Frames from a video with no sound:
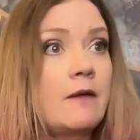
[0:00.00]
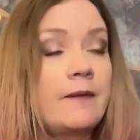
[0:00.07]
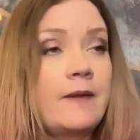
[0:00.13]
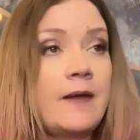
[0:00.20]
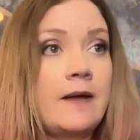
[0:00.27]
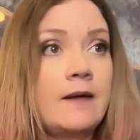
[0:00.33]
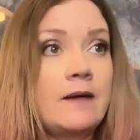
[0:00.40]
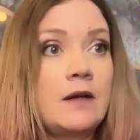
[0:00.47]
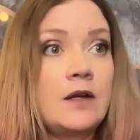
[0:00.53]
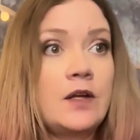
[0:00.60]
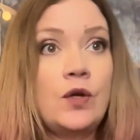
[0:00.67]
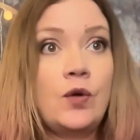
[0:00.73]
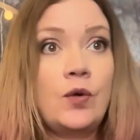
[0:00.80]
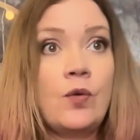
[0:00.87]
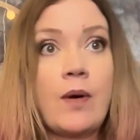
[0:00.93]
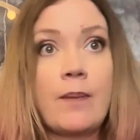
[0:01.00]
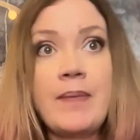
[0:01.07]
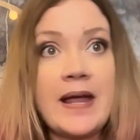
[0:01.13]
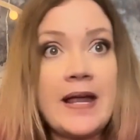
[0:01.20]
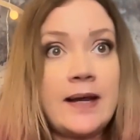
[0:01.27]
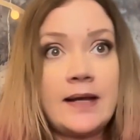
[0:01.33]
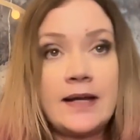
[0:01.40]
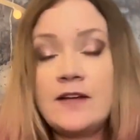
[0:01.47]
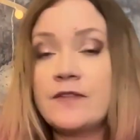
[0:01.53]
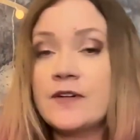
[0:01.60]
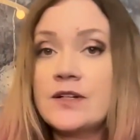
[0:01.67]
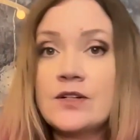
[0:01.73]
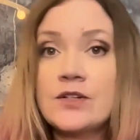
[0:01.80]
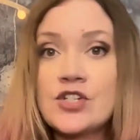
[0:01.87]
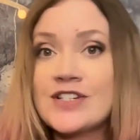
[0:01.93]
then you may
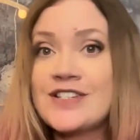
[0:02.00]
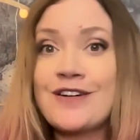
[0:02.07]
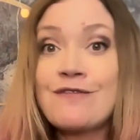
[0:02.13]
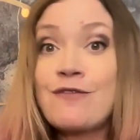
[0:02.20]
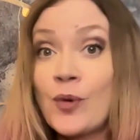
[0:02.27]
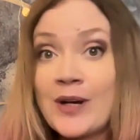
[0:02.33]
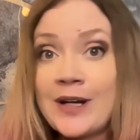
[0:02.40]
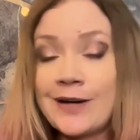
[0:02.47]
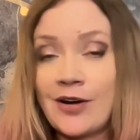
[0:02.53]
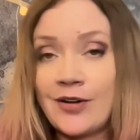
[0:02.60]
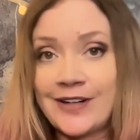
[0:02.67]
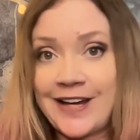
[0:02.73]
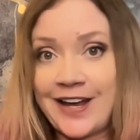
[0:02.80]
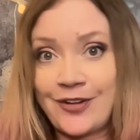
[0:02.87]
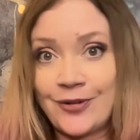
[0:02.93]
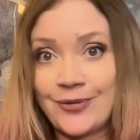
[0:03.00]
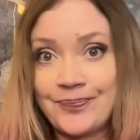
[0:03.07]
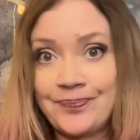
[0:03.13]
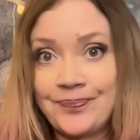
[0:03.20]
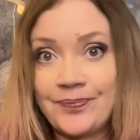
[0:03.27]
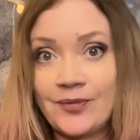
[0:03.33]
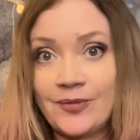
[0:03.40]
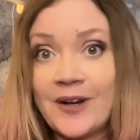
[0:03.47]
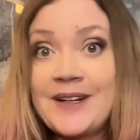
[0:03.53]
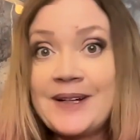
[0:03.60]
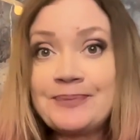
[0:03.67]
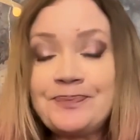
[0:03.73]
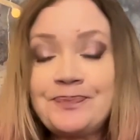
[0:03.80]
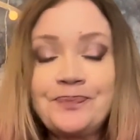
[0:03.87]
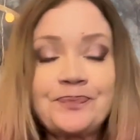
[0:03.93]
even just avoid it altogether,
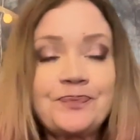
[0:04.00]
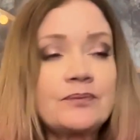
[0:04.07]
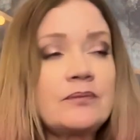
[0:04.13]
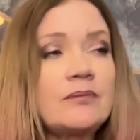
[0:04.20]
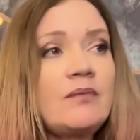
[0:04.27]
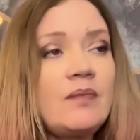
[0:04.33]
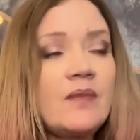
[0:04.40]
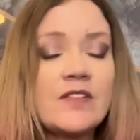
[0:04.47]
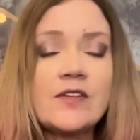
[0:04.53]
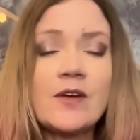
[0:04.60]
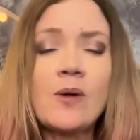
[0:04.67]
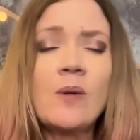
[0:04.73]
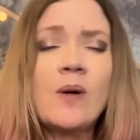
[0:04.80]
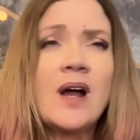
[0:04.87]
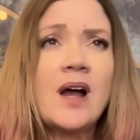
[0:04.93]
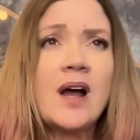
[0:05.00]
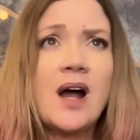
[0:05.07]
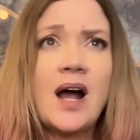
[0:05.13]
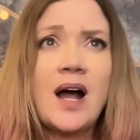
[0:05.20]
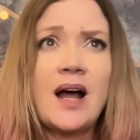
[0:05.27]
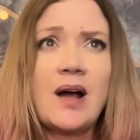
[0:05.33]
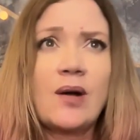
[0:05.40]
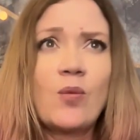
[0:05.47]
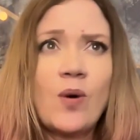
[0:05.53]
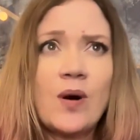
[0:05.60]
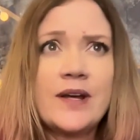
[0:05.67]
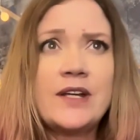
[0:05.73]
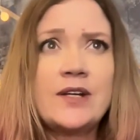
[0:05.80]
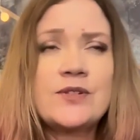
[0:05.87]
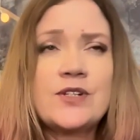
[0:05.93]
right? So I
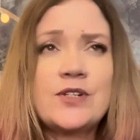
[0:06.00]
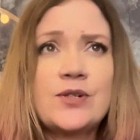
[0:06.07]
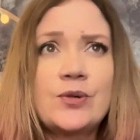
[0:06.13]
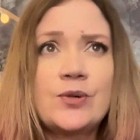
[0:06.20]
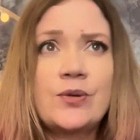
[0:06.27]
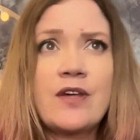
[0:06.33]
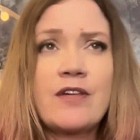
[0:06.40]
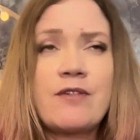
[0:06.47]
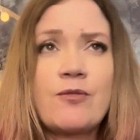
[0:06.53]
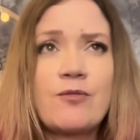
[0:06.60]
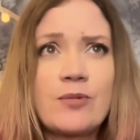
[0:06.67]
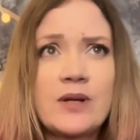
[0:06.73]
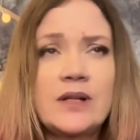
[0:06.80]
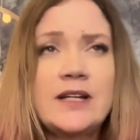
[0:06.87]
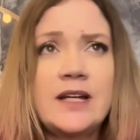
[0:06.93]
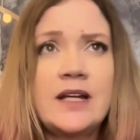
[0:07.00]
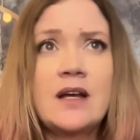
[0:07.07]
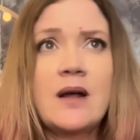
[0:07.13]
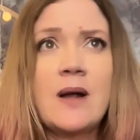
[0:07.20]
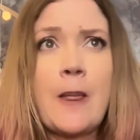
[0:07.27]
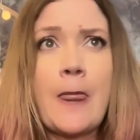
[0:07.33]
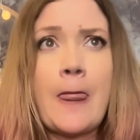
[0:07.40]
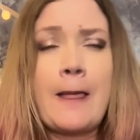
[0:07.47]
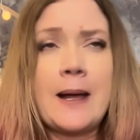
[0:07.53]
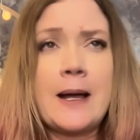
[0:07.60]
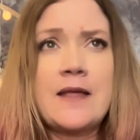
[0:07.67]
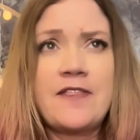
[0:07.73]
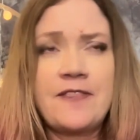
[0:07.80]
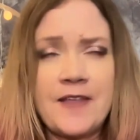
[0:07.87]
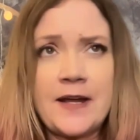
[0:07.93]
want you to really
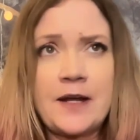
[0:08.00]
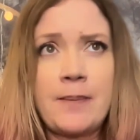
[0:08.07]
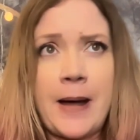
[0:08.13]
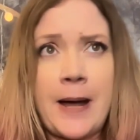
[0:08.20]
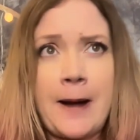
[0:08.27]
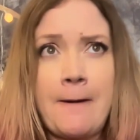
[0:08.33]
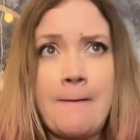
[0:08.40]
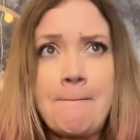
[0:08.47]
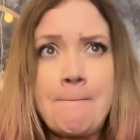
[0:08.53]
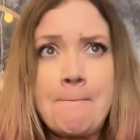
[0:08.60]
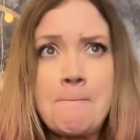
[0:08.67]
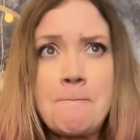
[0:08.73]
think about